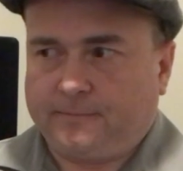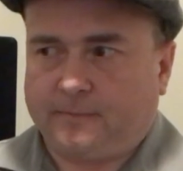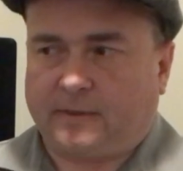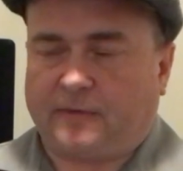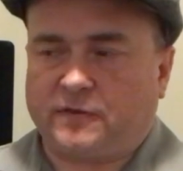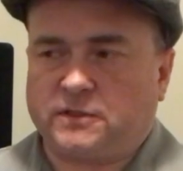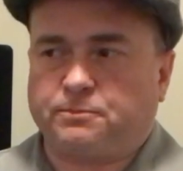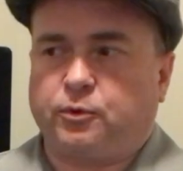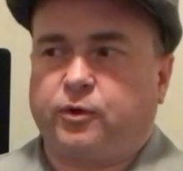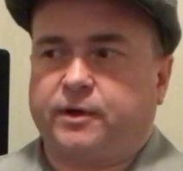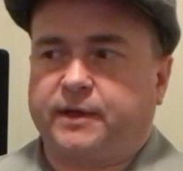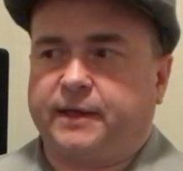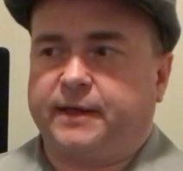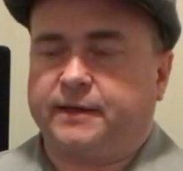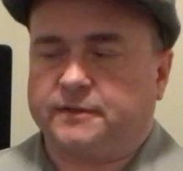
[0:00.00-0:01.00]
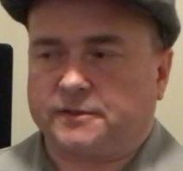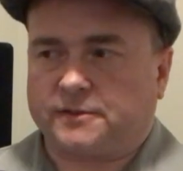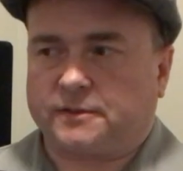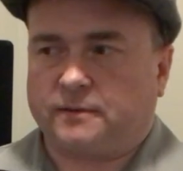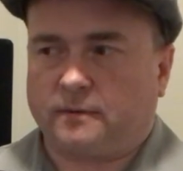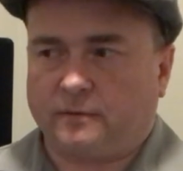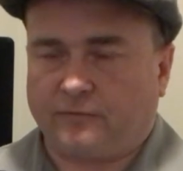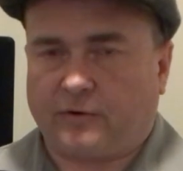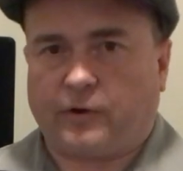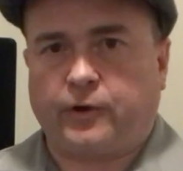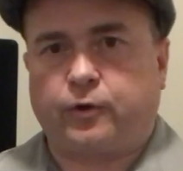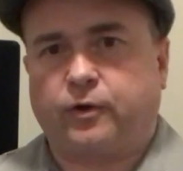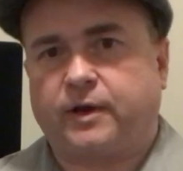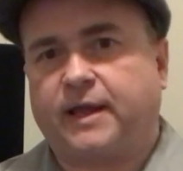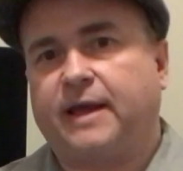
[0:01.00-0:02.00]
Now, this book is
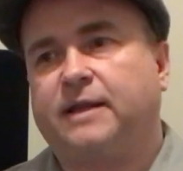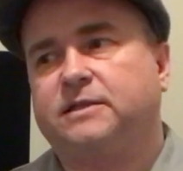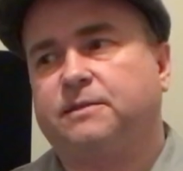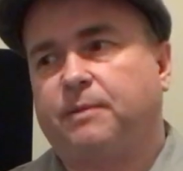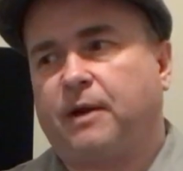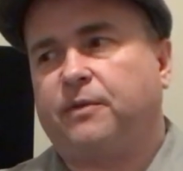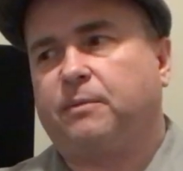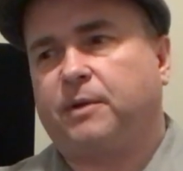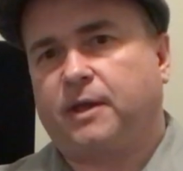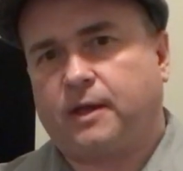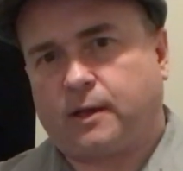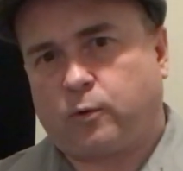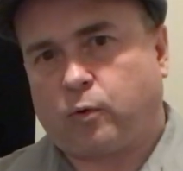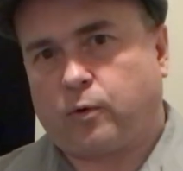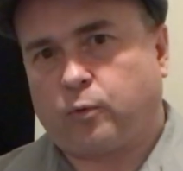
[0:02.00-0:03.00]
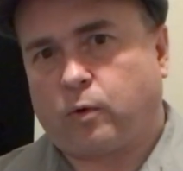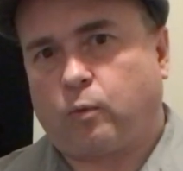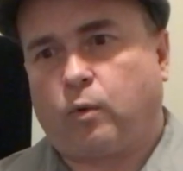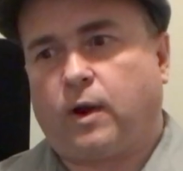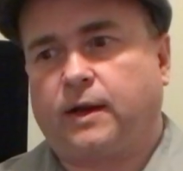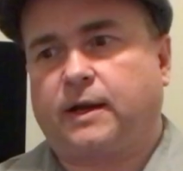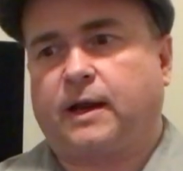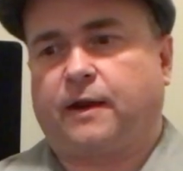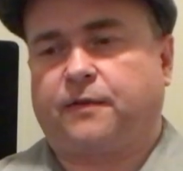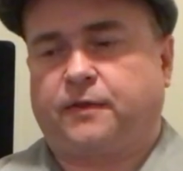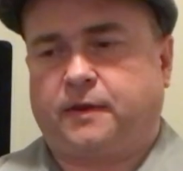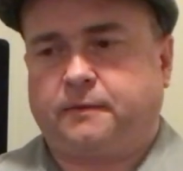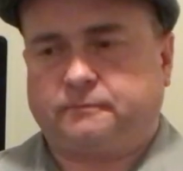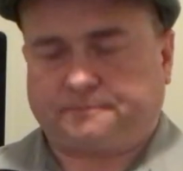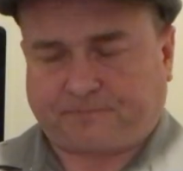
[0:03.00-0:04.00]
very good. Again, it's about the beginning of World War I, kind of
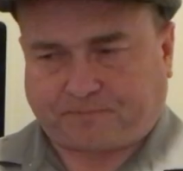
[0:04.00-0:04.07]
the